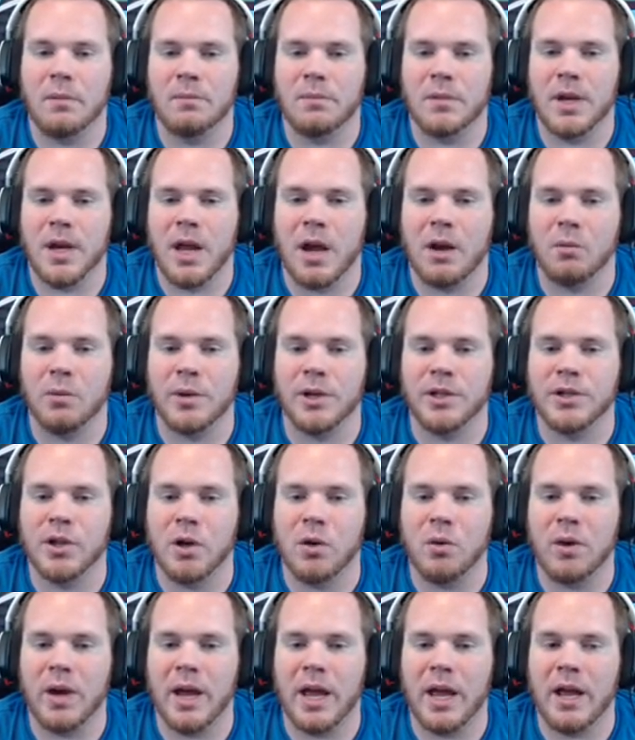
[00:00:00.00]
Now we
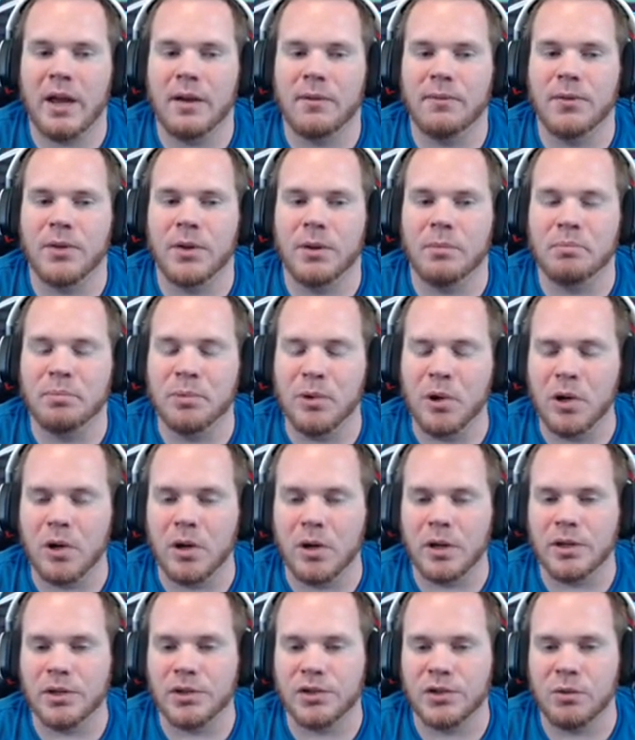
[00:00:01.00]
don't have the
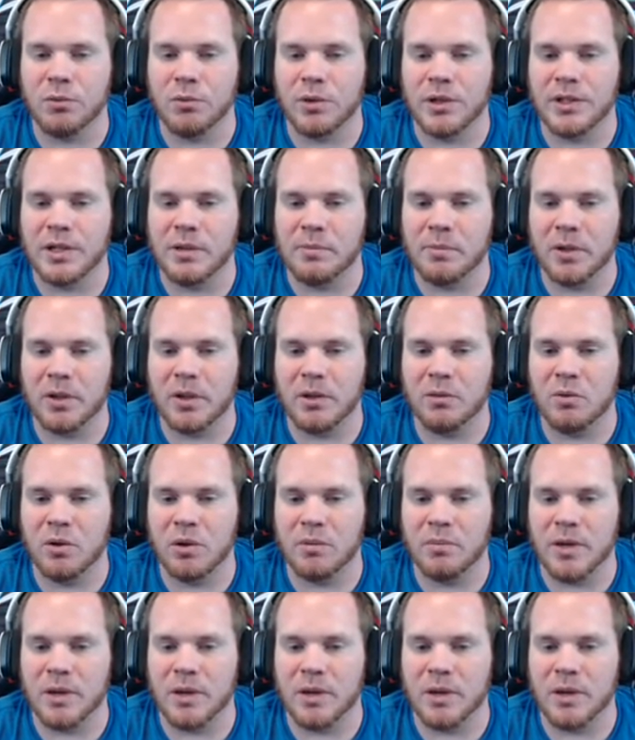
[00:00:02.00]
book, so we typically wouldn't be